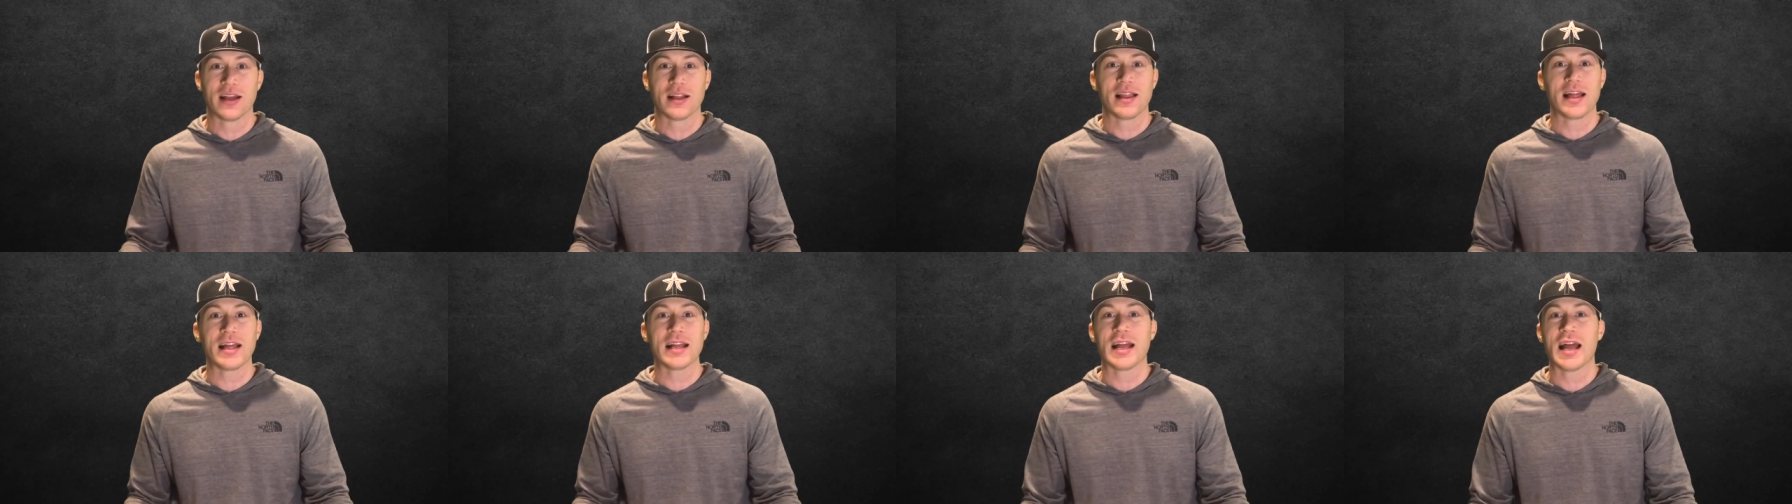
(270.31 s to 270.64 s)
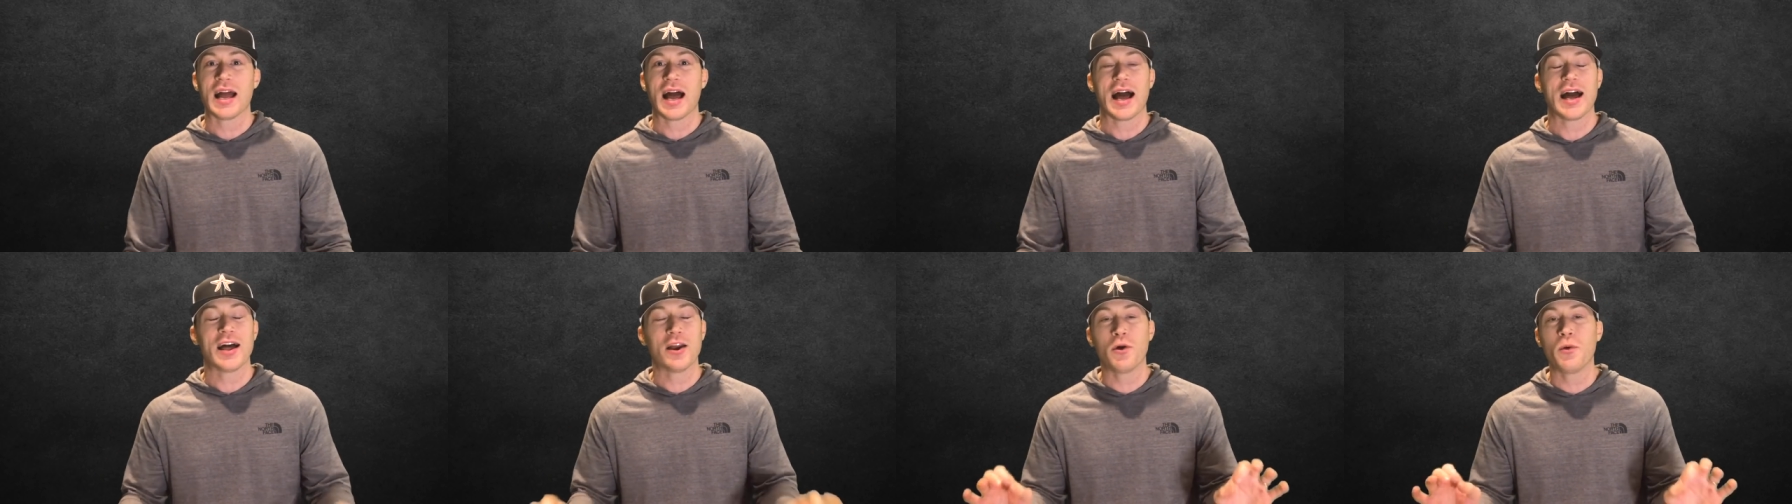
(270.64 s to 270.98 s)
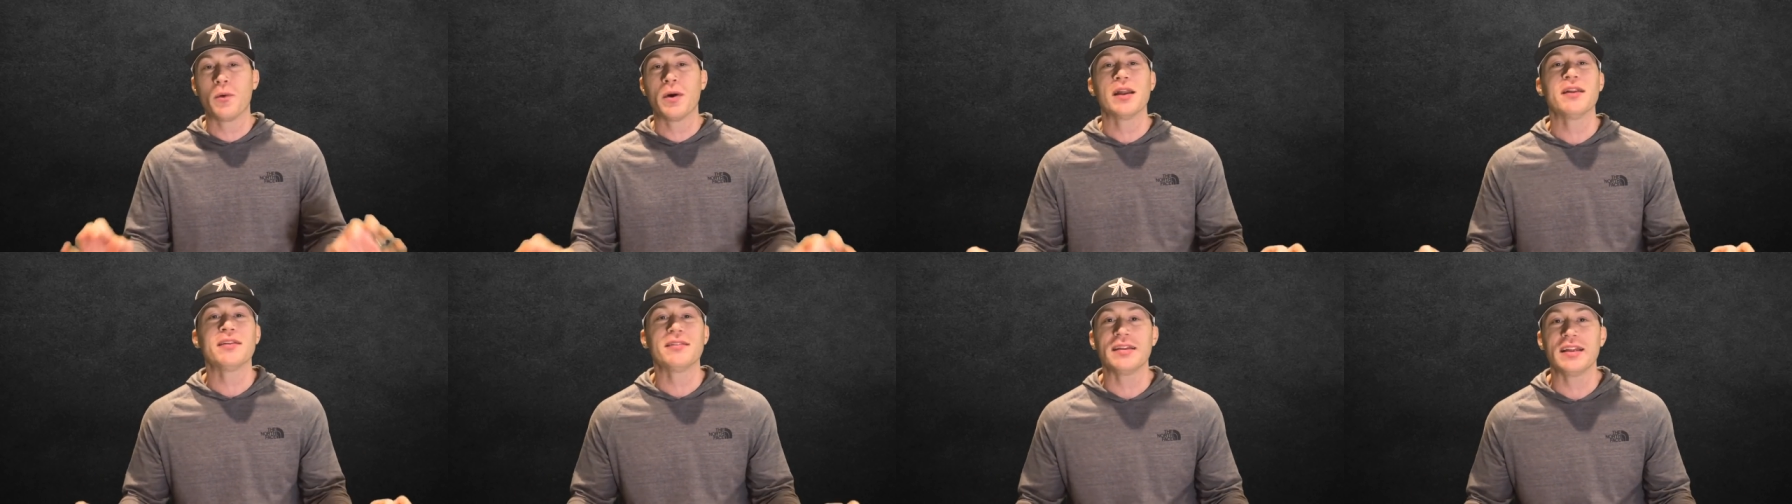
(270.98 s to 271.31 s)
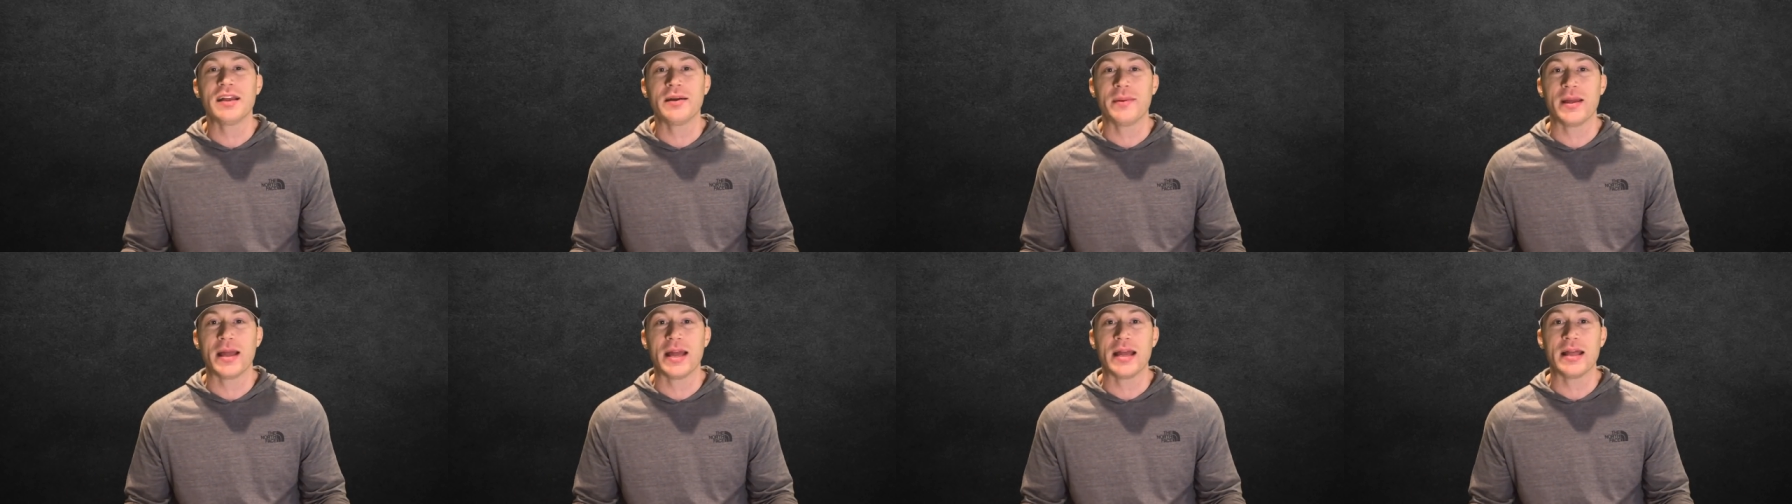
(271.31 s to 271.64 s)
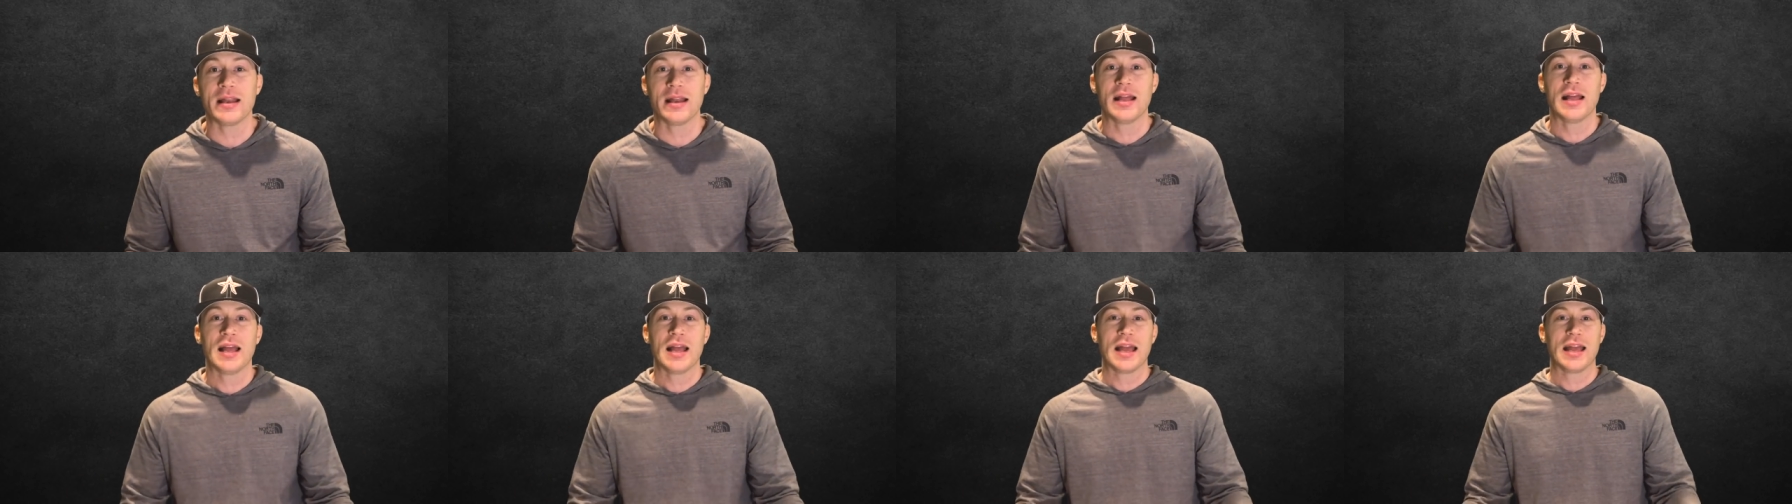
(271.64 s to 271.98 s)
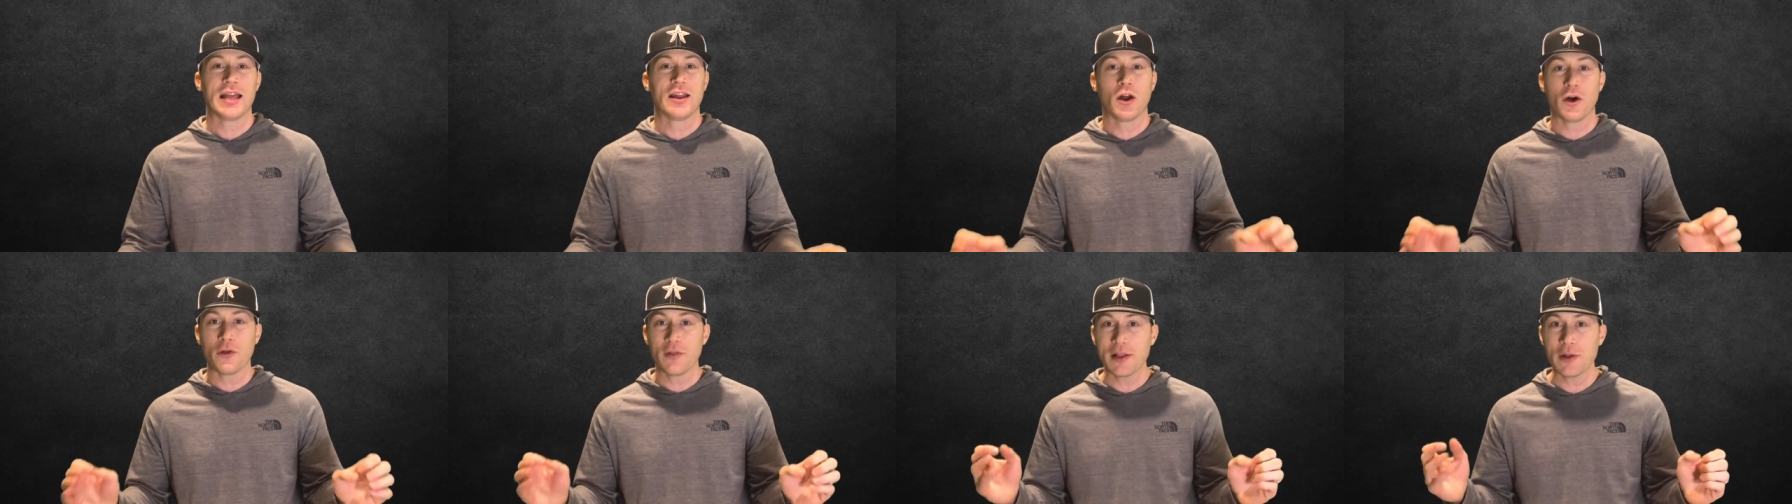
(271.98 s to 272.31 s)
Like, I don't want to see them hit,
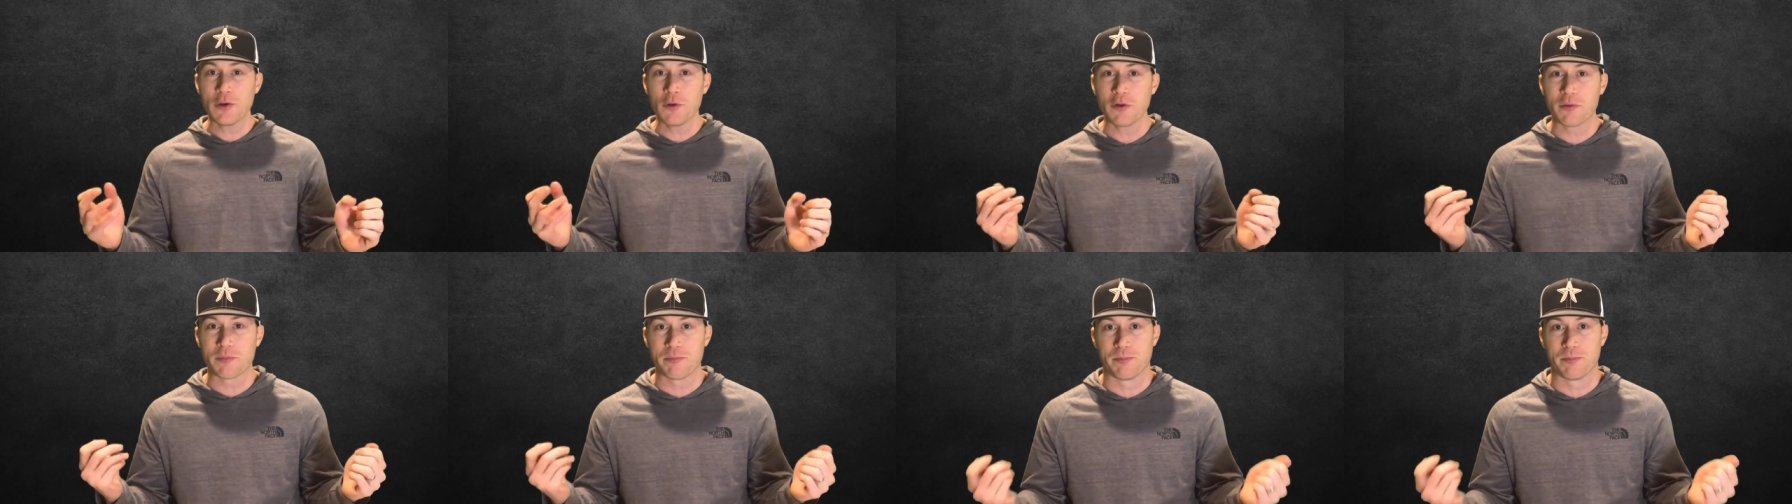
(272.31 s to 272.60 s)
and all they do is